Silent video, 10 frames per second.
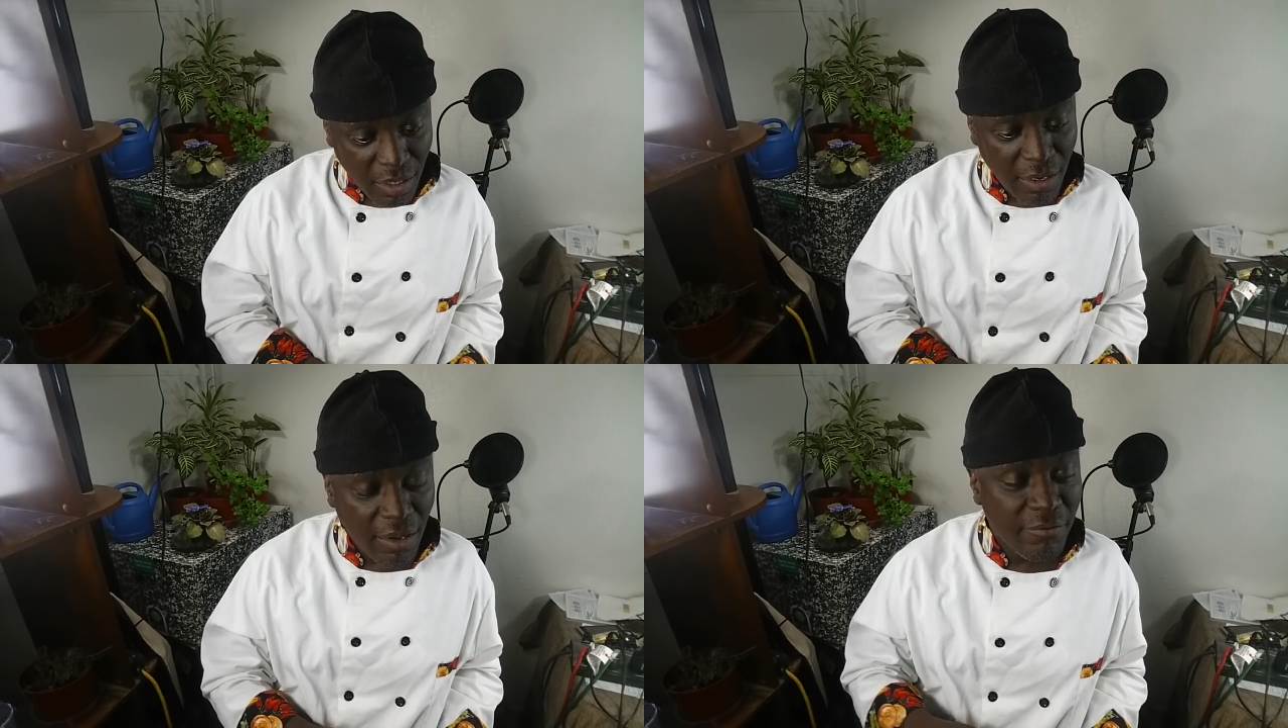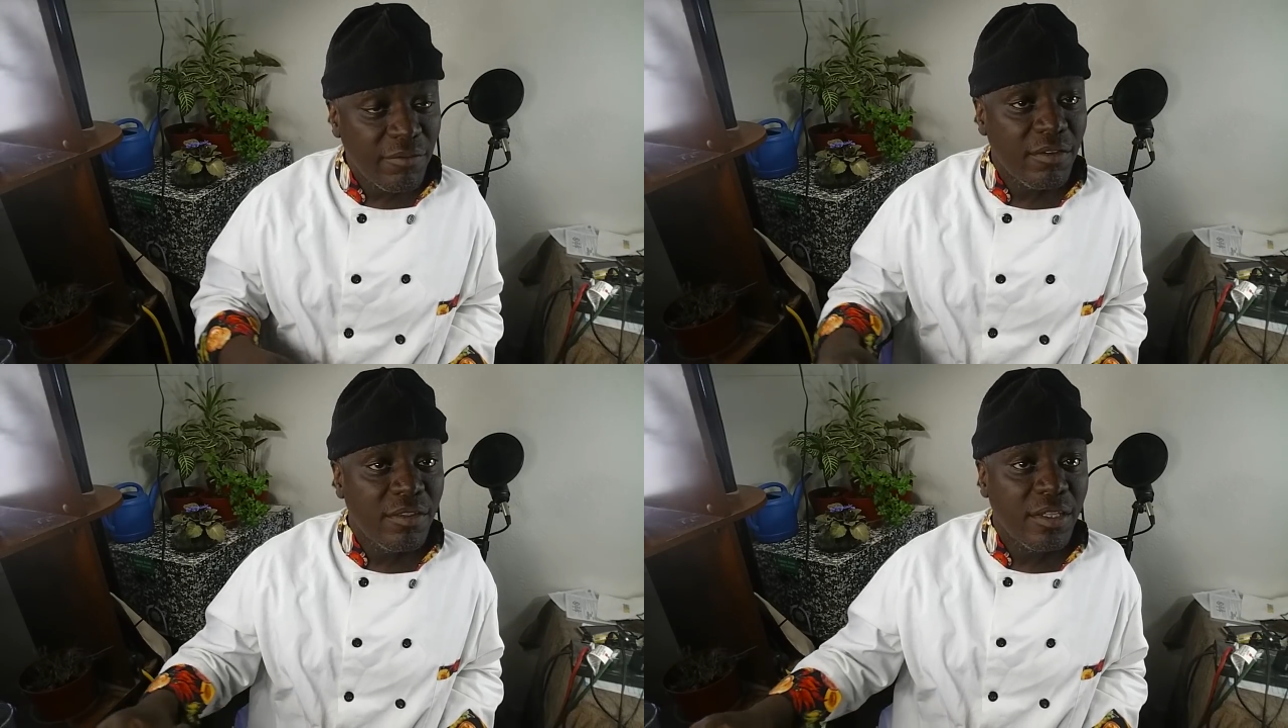
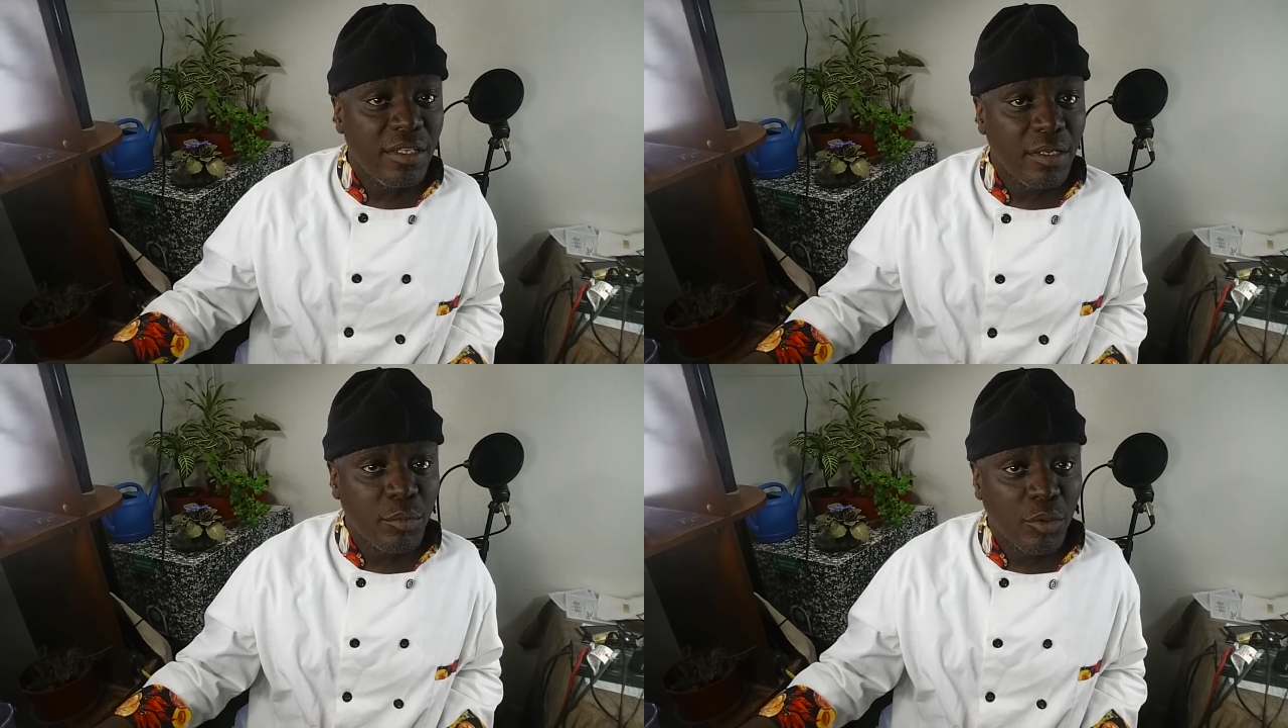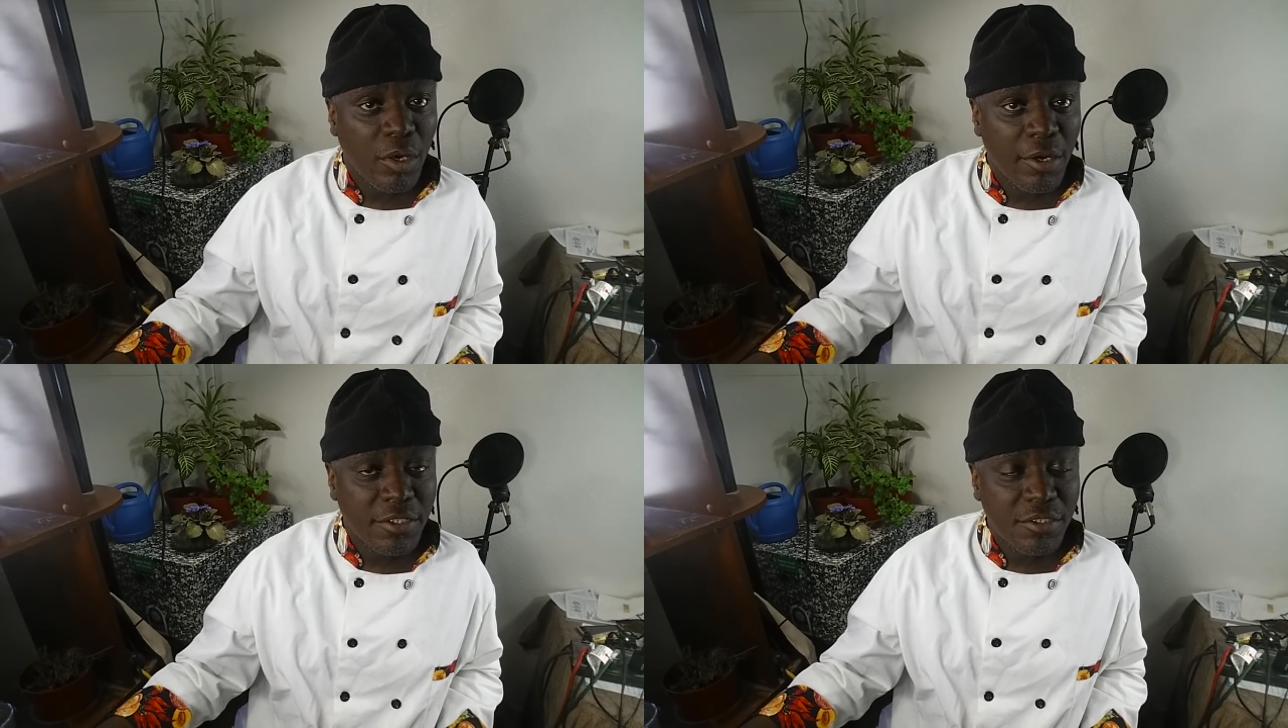of the
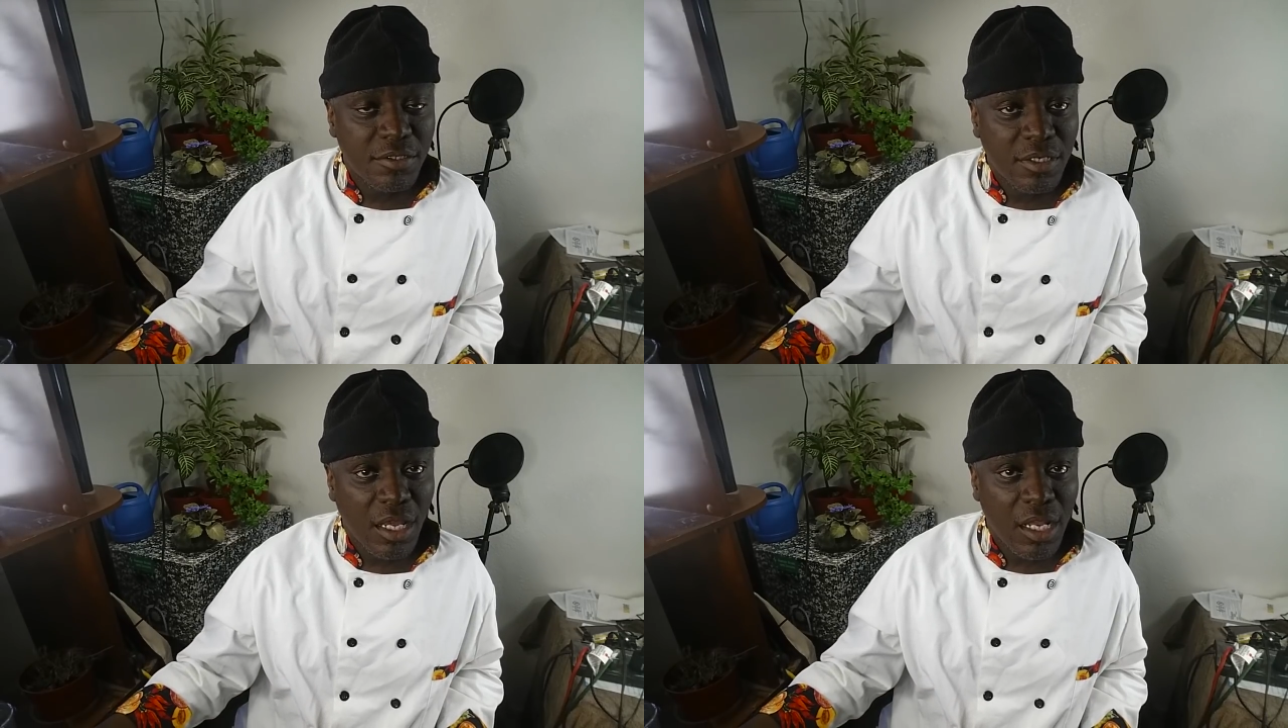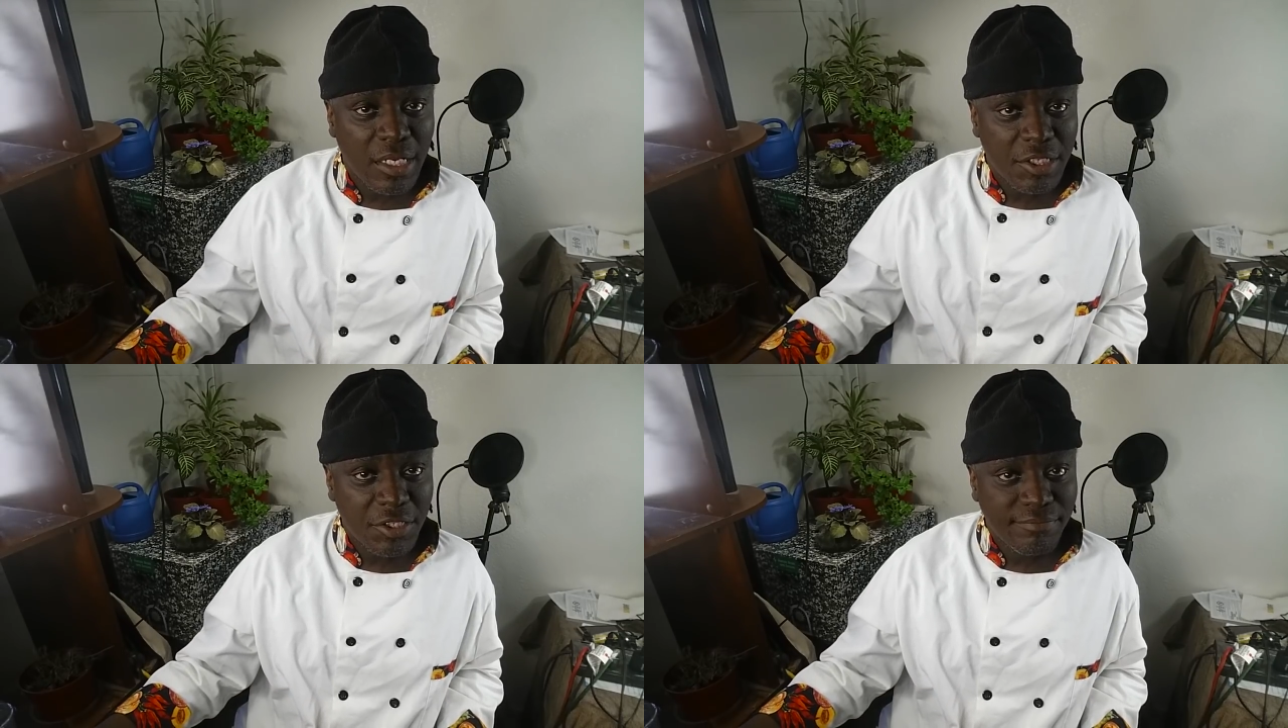liberal arts
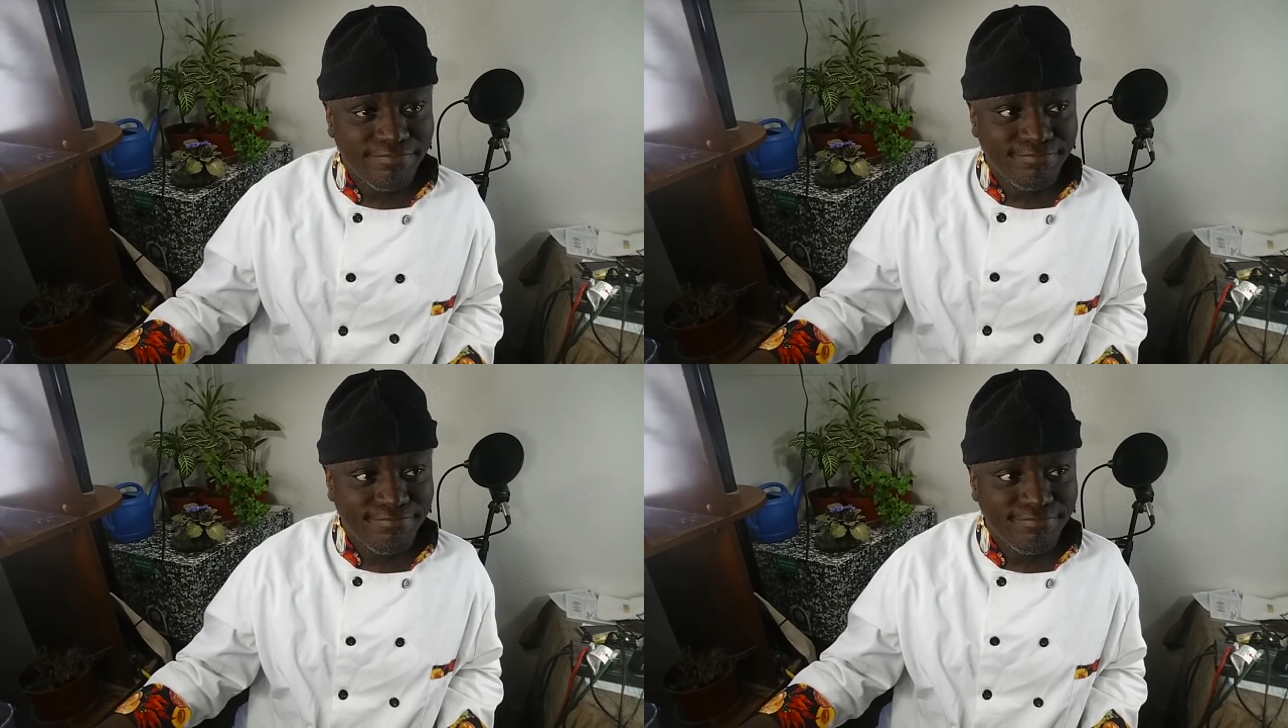college.